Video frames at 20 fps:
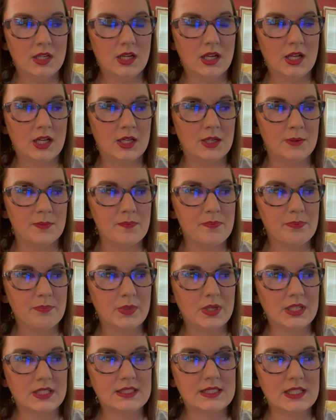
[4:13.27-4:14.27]

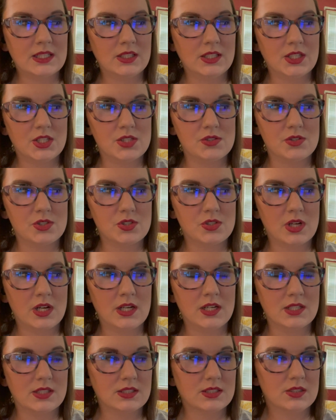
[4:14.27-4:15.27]
But it sounded like she was trying
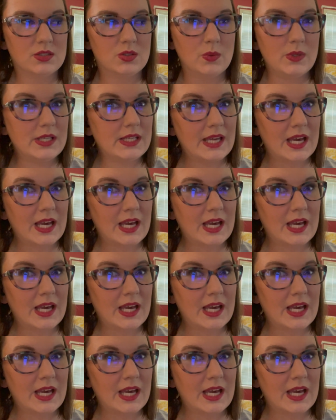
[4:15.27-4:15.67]
to squeak